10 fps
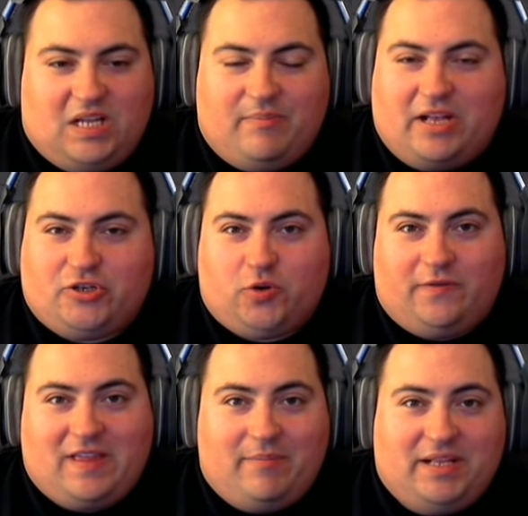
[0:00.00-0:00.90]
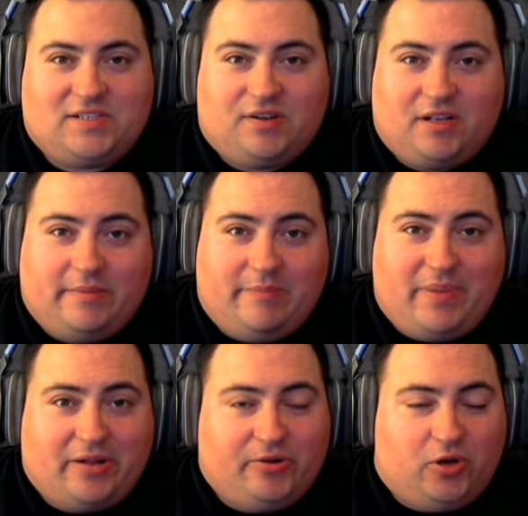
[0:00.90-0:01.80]
I'm not sure if that means they're going to be
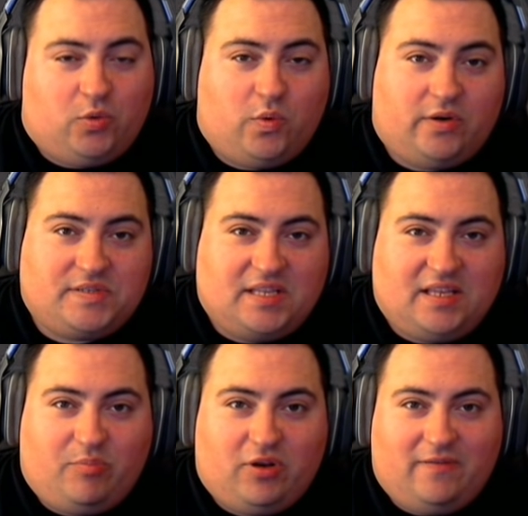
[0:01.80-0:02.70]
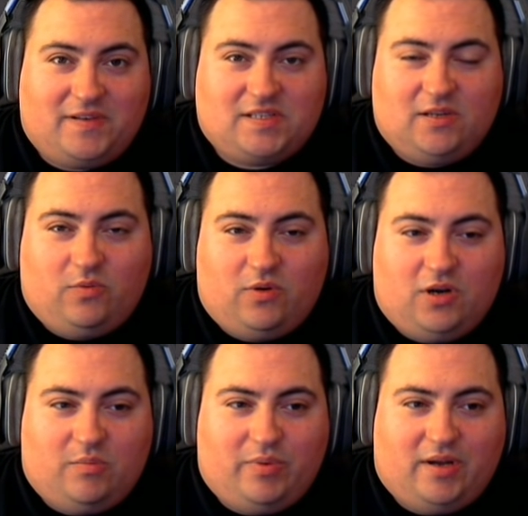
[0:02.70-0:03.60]
better or worse than they previously
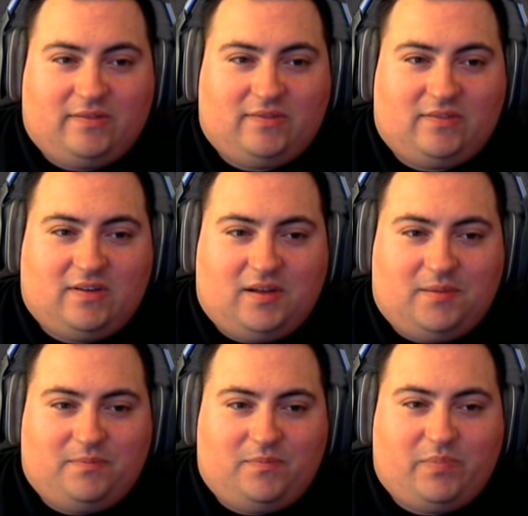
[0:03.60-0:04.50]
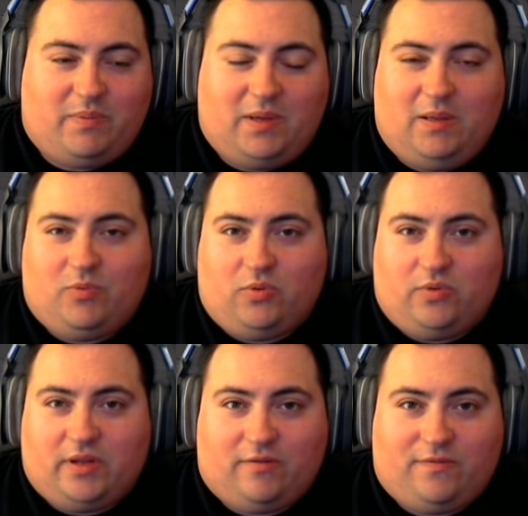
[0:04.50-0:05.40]
were, but people
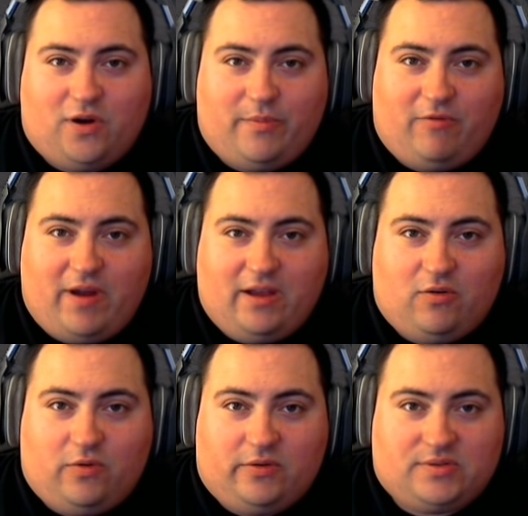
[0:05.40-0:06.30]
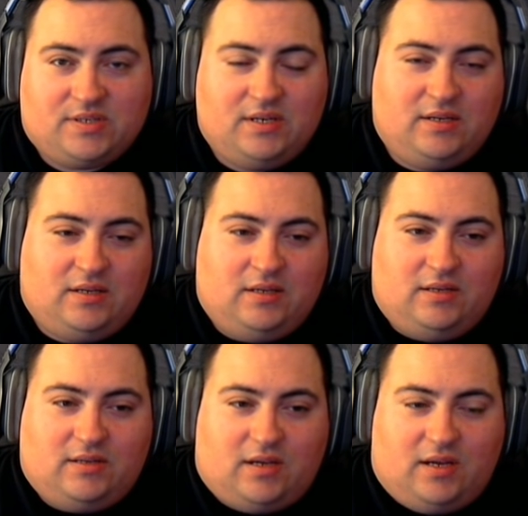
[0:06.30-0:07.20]
that are farming Rancors,
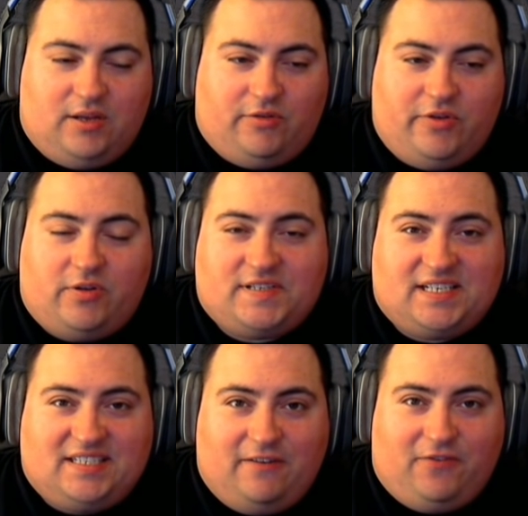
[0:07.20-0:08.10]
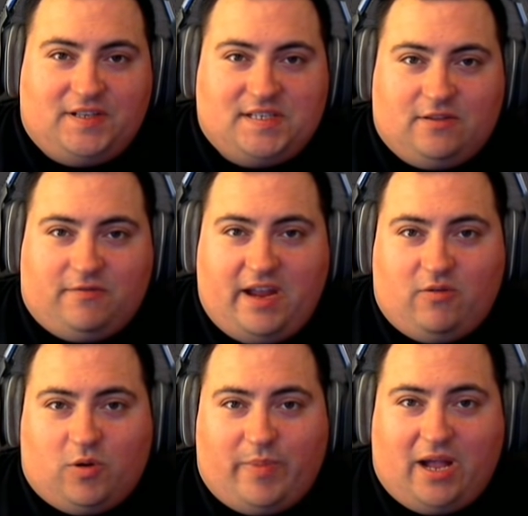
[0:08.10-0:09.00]
you'll notice a difference in the
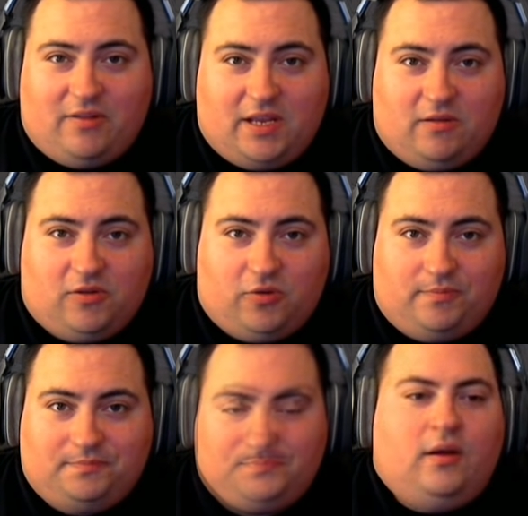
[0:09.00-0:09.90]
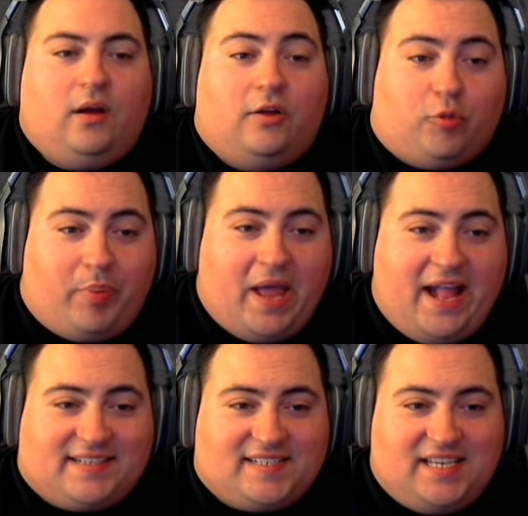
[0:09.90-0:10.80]
Rancor Bile that you loot. Under
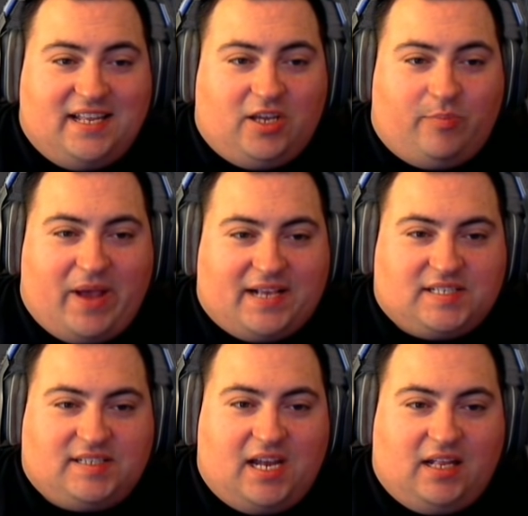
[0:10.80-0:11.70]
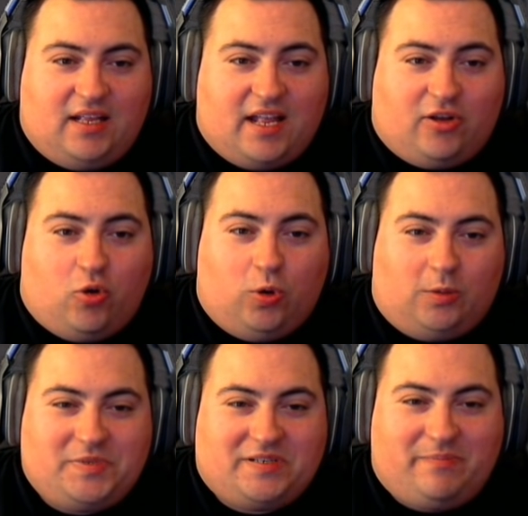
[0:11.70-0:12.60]
pets, incapacitated and
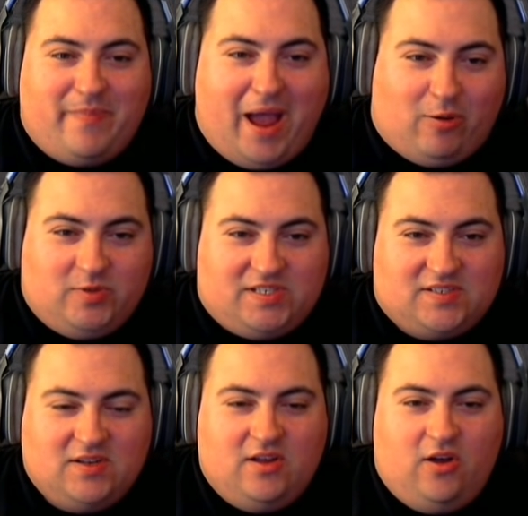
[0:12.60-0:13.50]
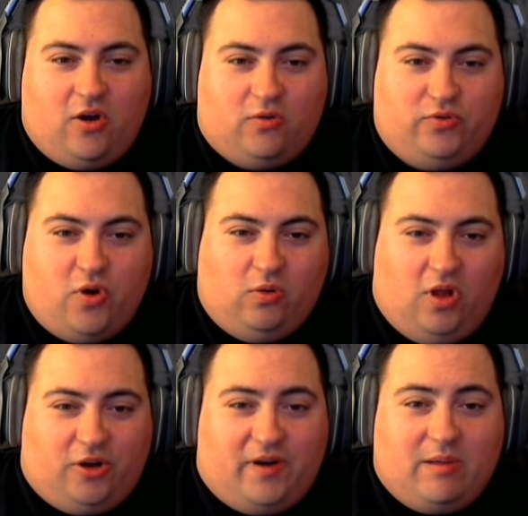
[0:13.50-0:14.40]
corpsed mounts are no
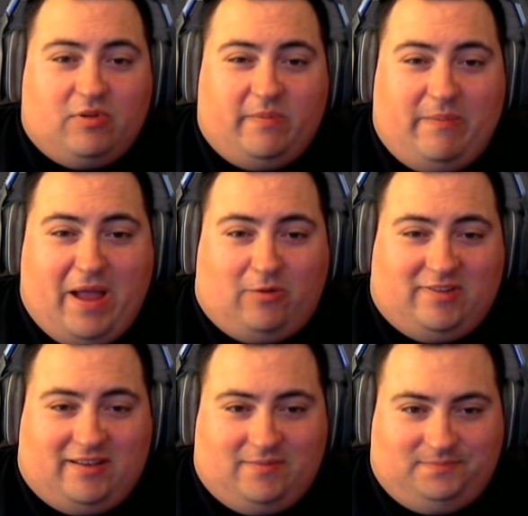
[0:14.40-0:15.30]
longer able to be mounted.